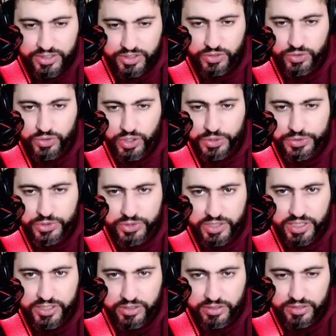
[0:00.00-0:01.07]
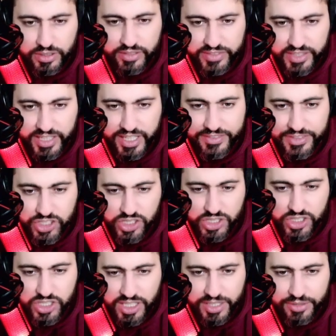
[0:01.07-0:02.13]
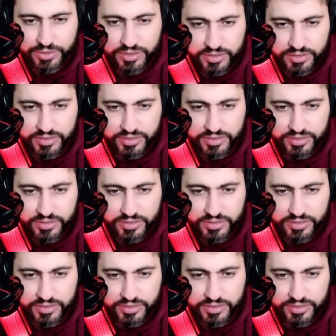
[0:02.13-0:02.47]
You go to Duckle. If they have a Chinchou,